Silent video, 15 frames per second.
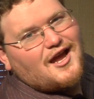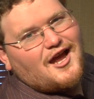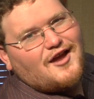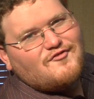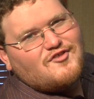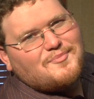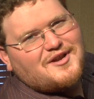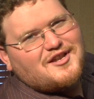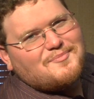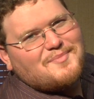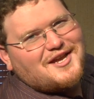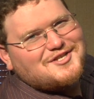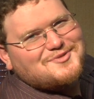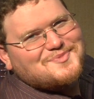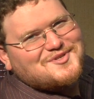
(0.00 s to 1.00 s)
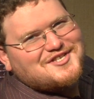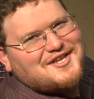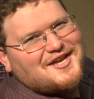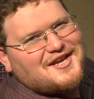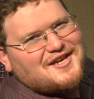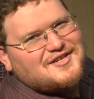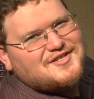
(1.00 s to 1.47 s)
Everybody makes
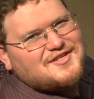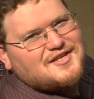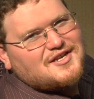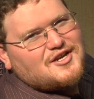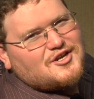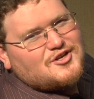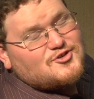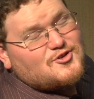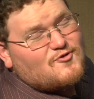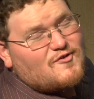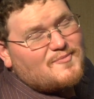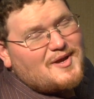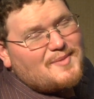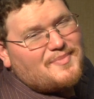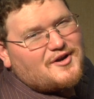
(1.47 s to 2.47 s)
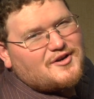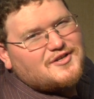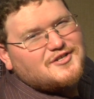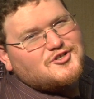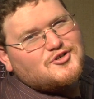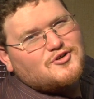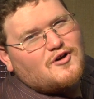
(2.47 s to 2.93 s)
mistakes. So remember,
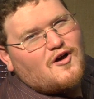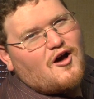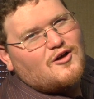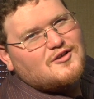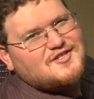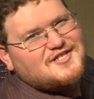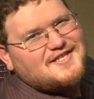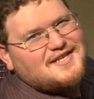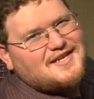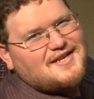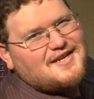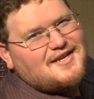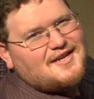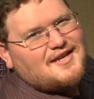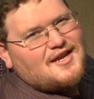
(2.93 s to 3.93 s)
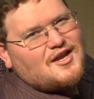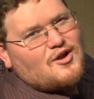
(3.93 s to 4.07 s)
Control-Alt-Z